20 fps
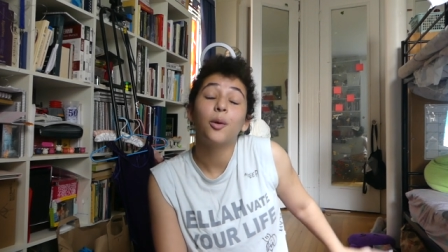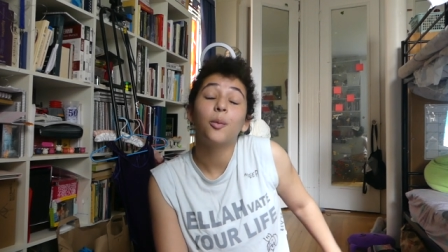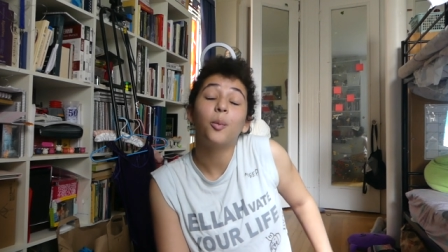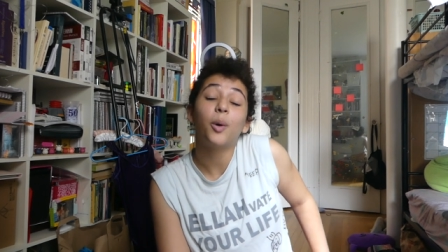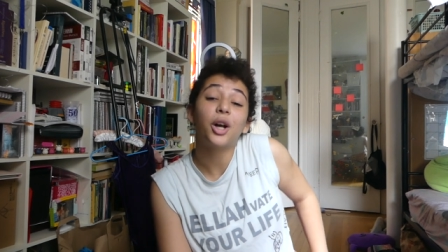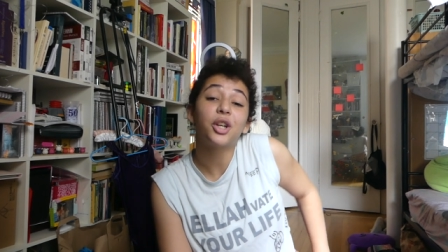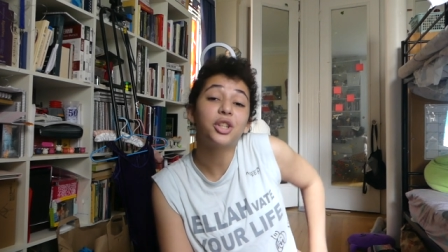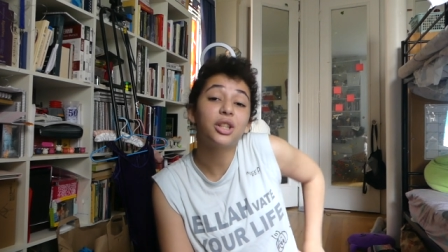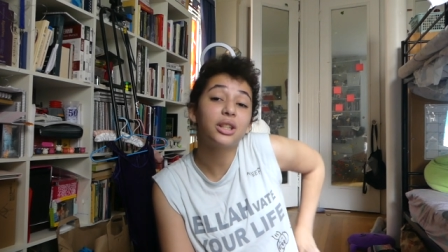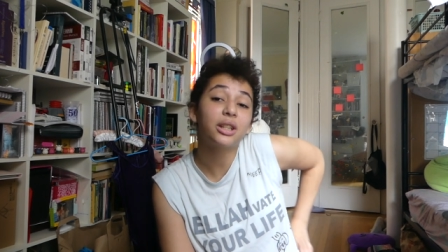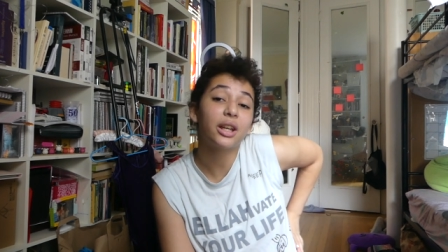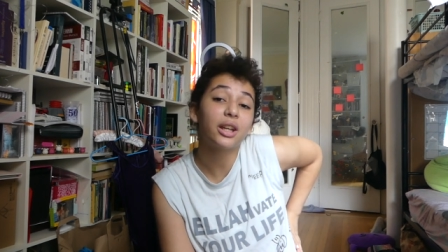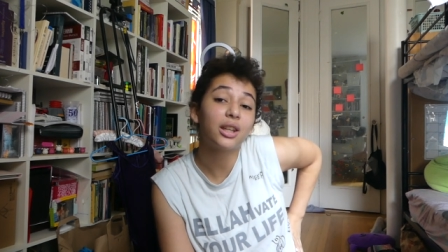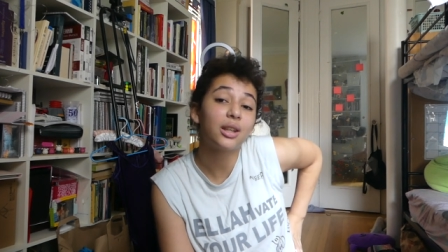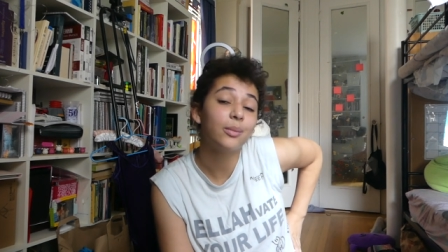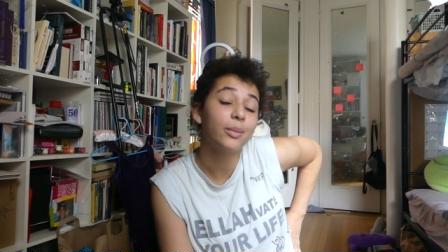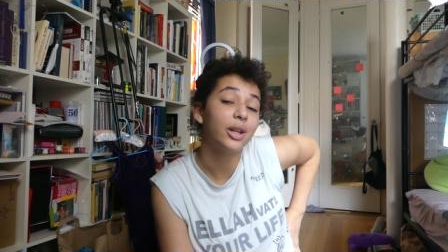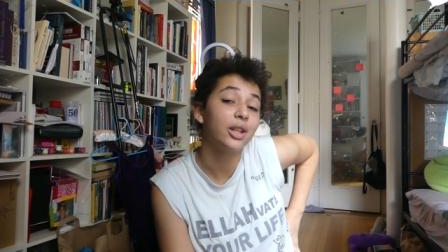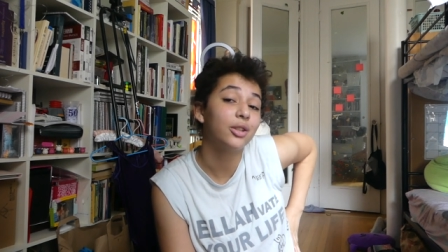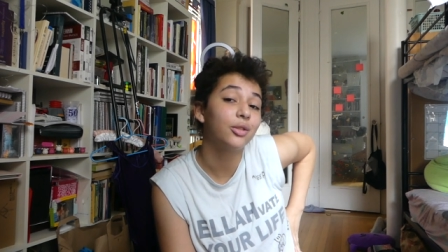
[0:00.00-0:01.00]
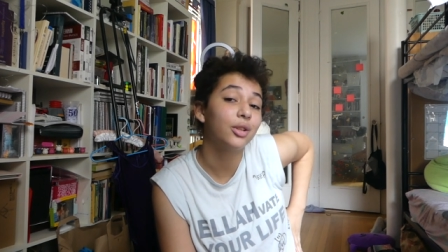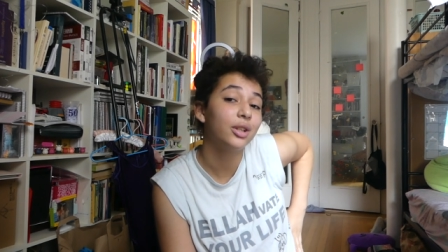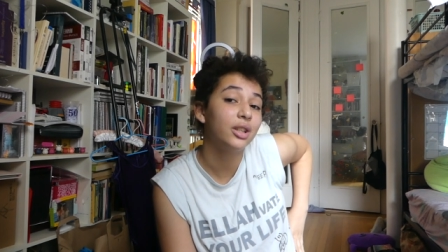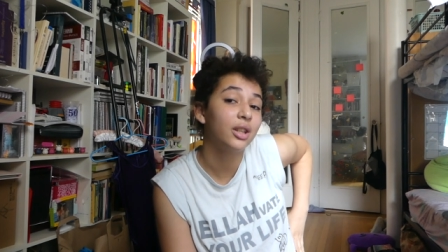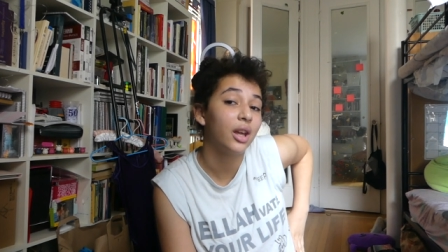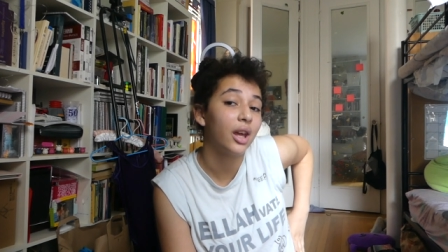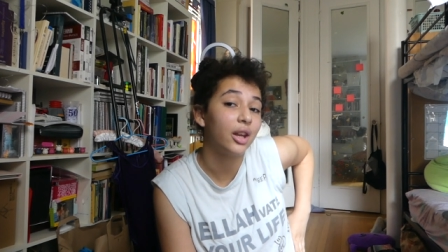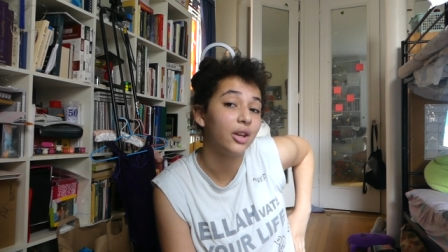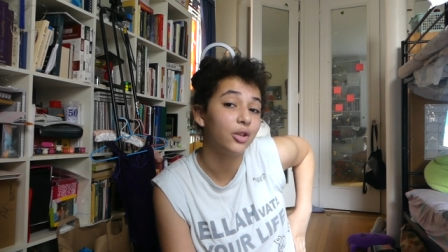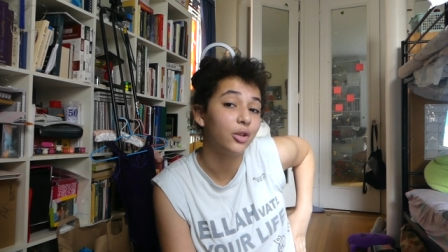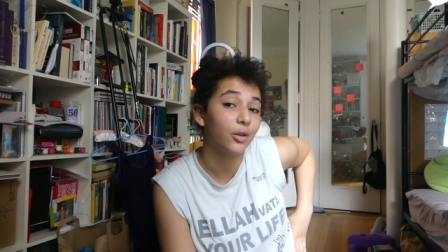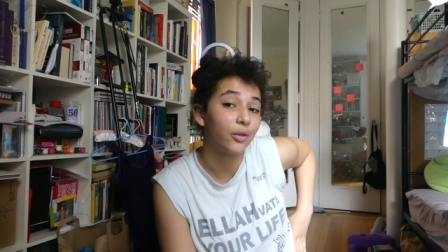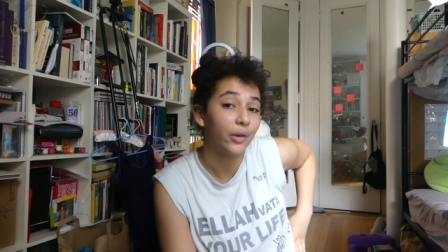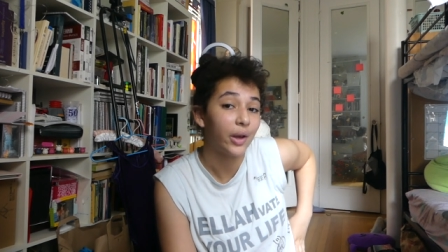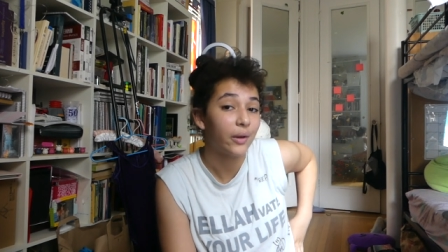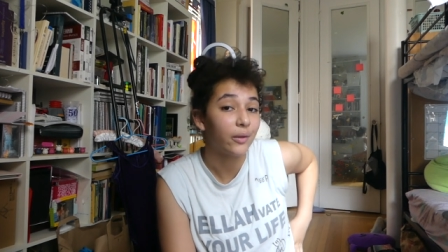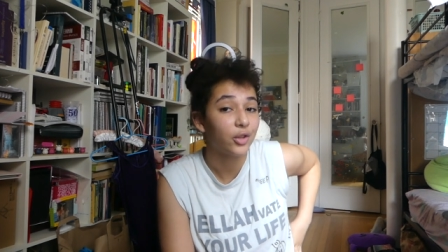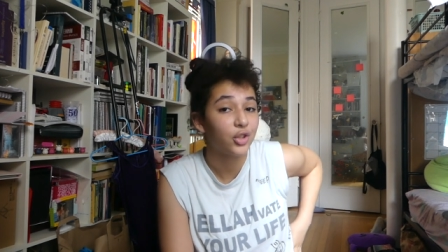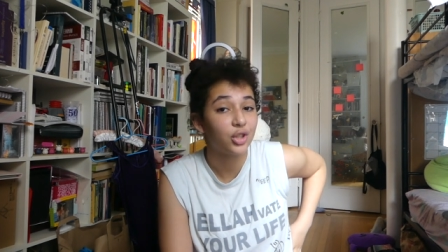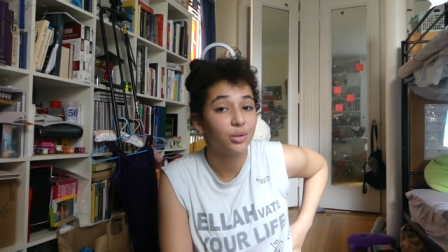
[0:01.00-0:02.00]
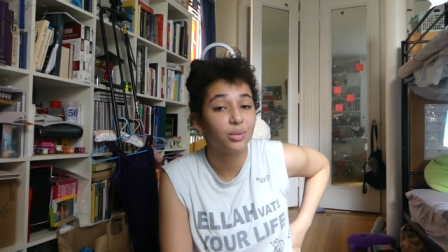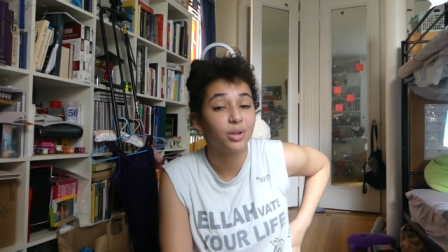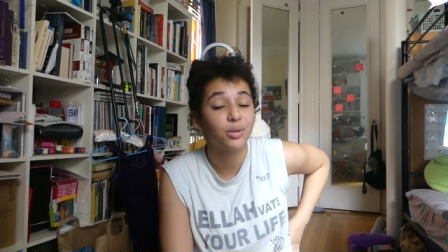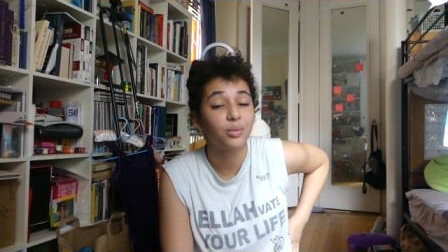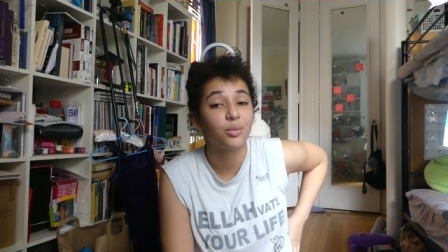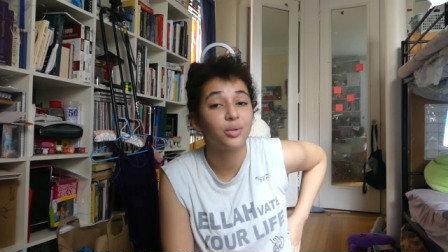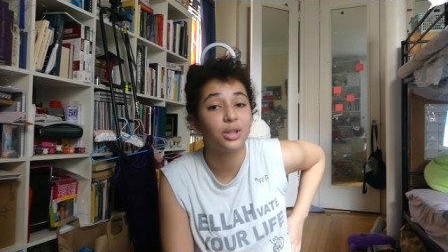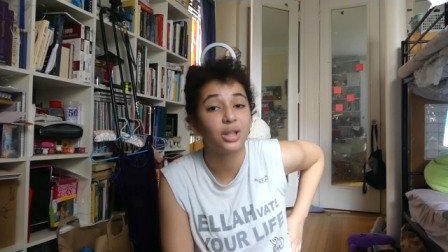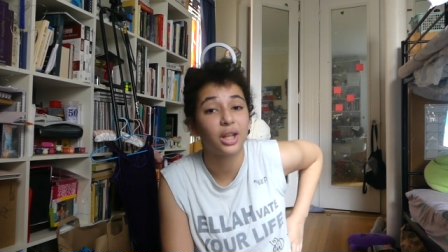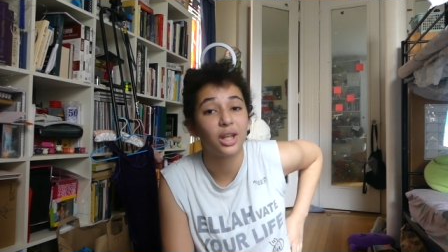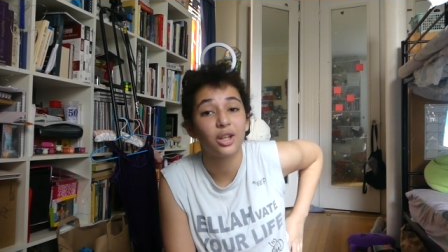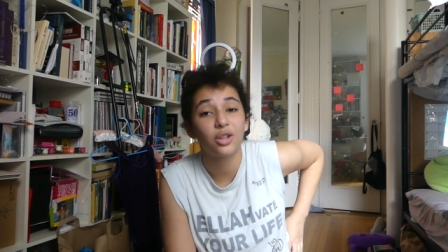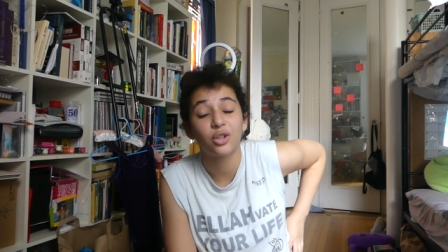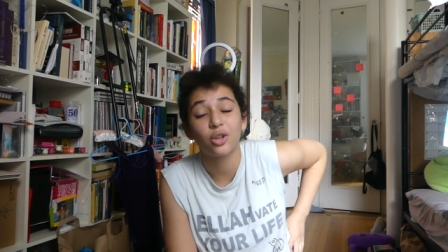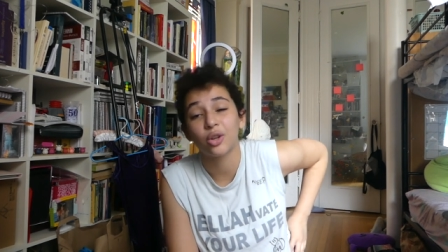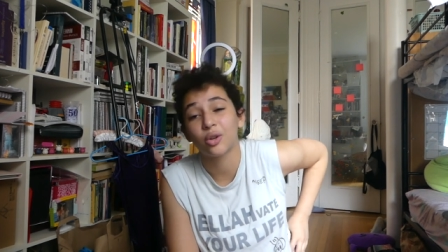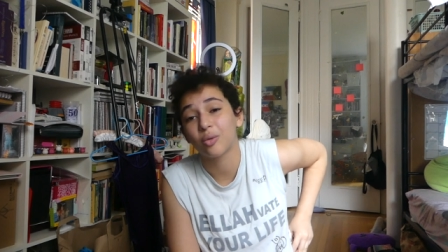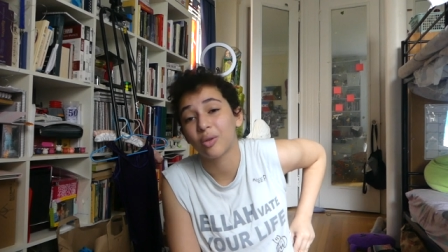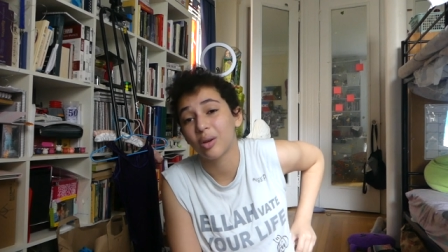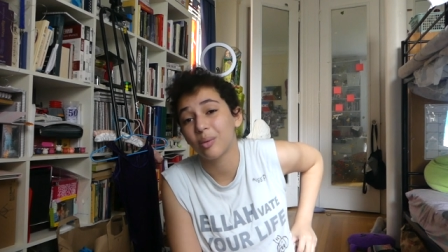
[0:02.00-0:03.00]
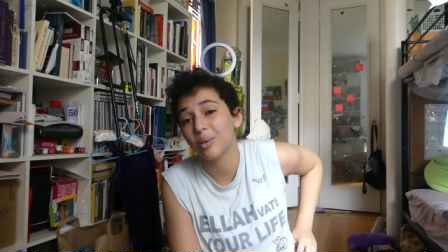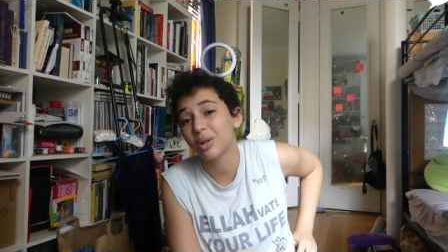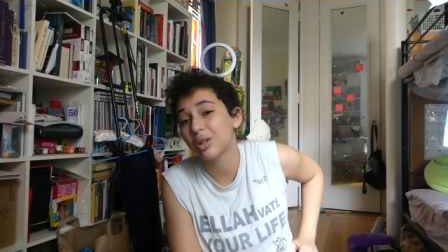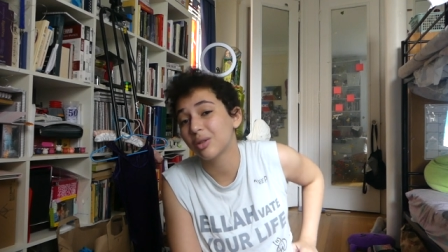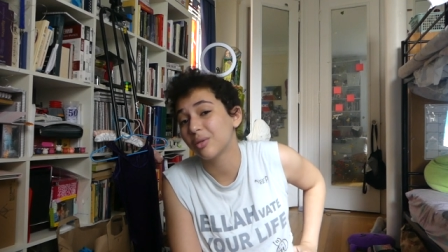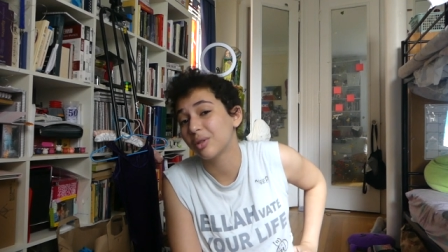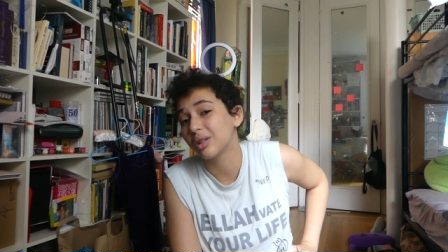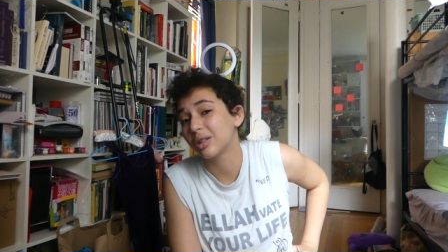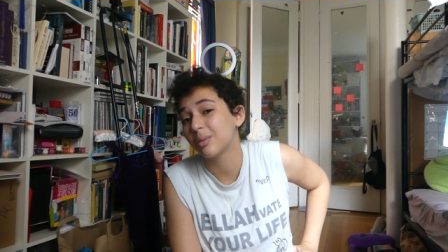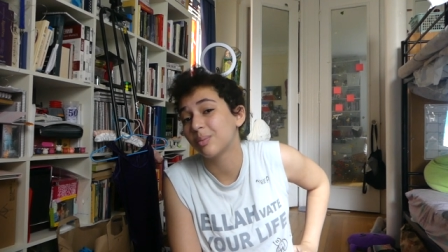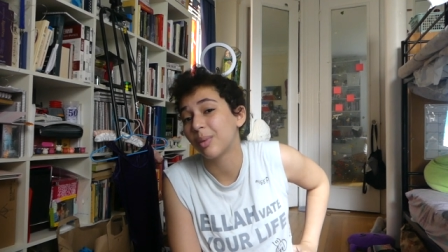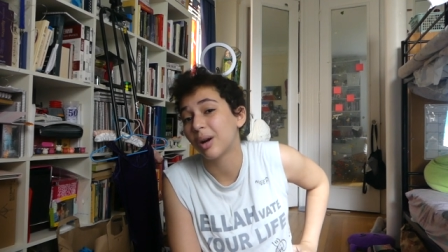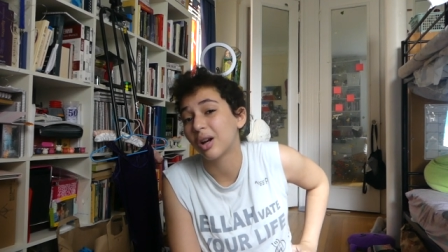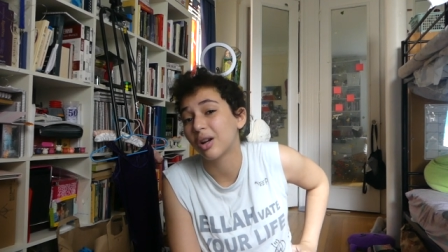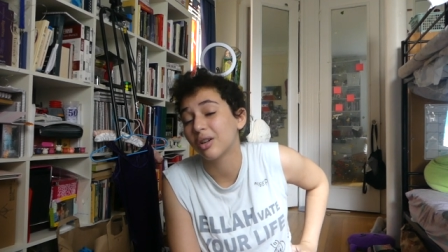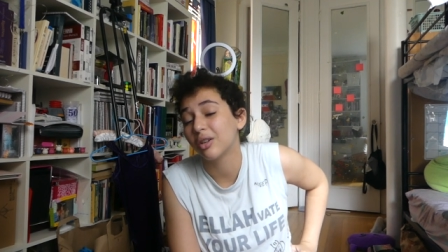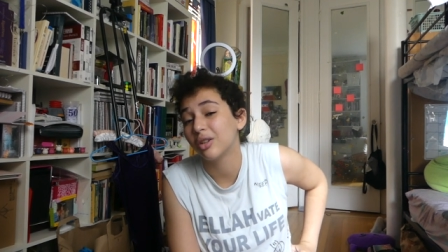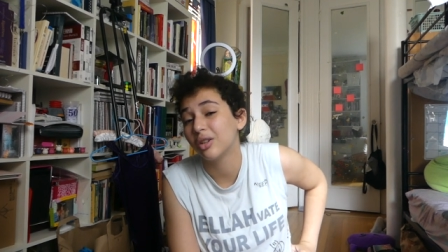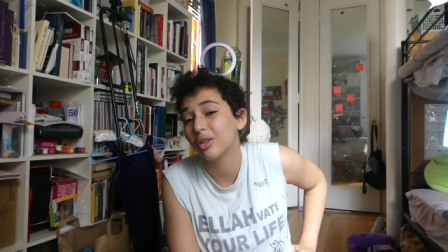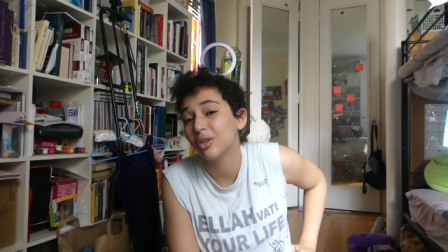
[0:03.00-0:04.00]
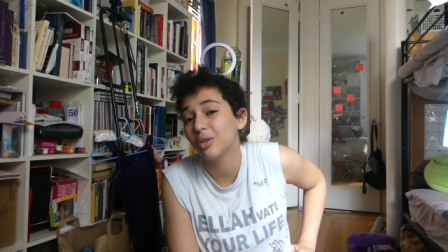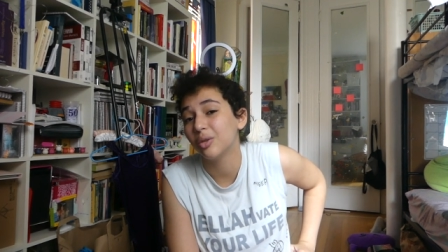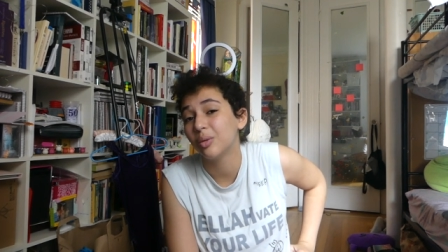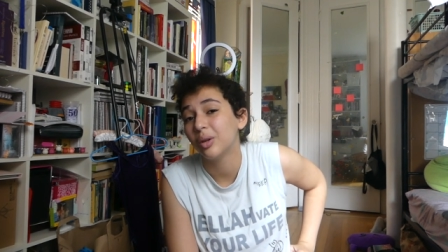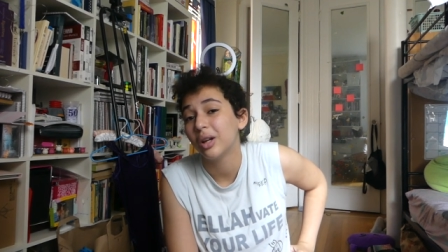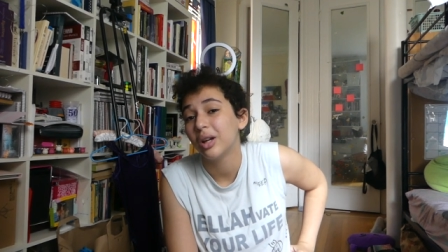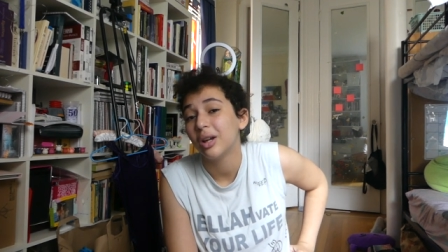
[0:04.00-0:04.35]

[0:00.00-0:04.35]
Watching documentaries and your favorite gymnast routines are a great way to inspire you